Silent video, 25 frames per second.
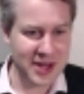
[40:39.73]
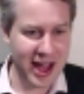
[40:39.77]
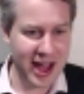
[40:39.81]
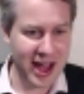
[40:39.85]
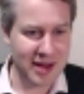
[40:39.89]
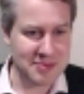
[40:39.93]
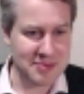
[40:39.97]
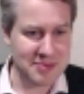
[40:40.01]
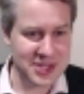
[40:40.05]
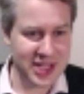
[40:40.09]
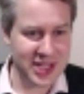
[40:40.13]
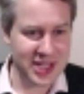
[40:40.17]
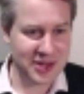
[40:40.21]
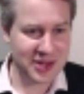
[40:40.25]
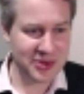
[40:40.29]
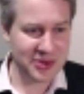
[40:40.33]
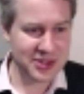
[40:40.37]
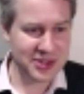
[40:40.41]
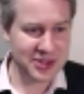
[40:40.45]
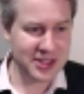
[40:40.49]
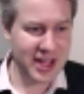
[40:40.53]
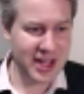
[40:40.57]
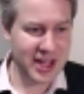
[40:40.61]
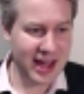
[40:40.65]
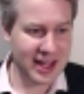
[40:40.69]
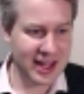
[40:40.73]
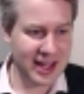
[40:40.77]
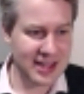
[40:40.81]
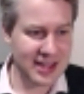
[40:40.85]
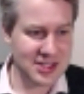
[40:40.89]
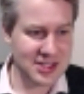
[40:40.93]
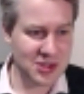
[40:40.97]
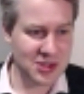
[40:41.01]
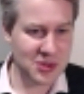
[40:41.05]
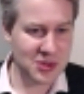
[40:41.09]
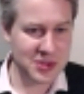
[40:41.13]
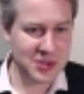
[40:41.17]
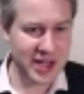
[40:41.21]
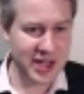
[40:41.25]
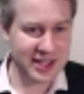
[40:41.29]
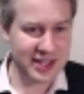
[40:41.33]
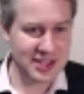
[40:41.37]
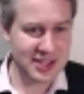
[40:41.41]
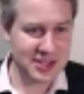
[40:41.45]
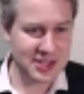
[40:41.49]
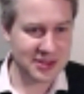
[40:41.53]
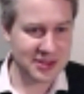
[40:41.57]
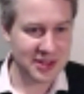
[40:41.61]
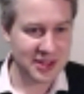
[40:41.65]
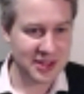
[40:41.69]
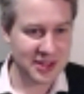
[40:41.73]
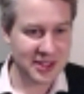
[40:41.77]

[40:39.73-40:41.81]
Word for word: um, secondary uh, school, Dennis?